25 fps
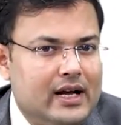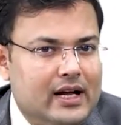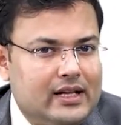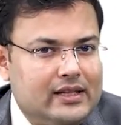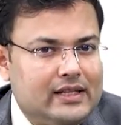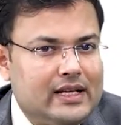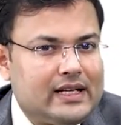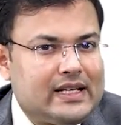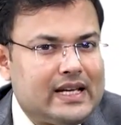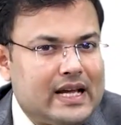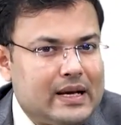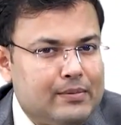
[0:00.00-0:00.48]

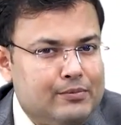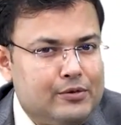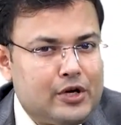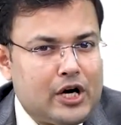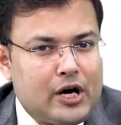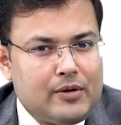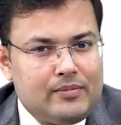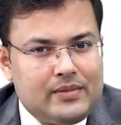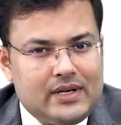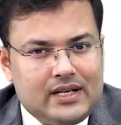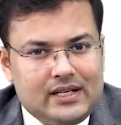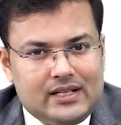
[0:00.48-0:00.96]
That
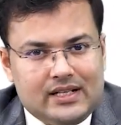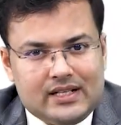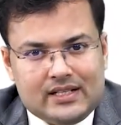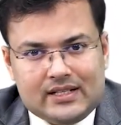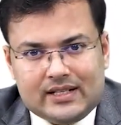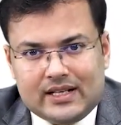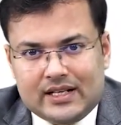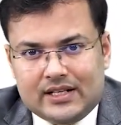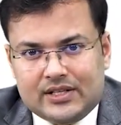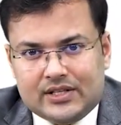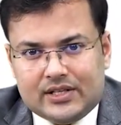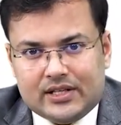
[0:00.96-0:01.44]
abdominal
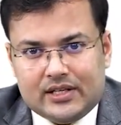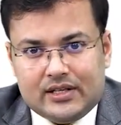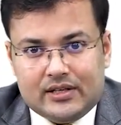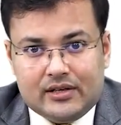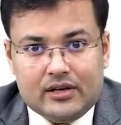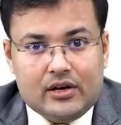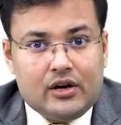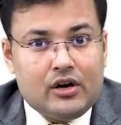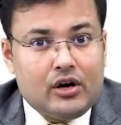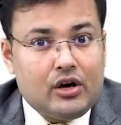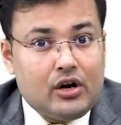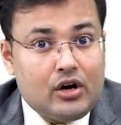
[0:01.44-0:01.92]

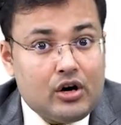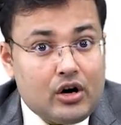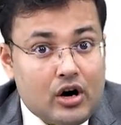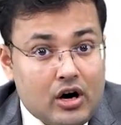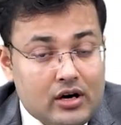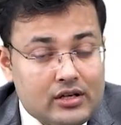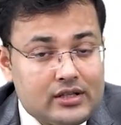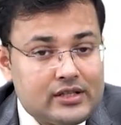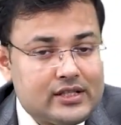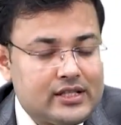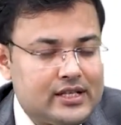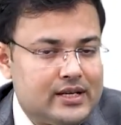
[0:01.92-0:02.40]
distension,
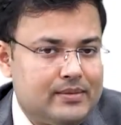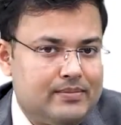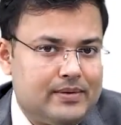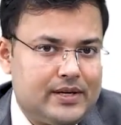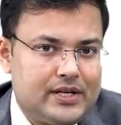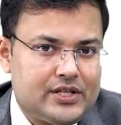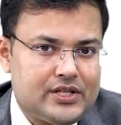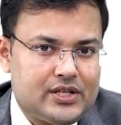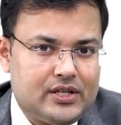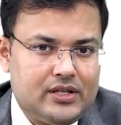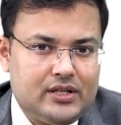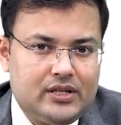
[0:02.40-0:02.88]

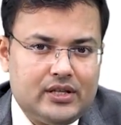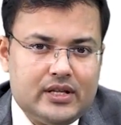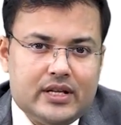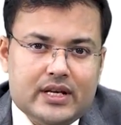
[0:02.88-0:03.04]
constipation,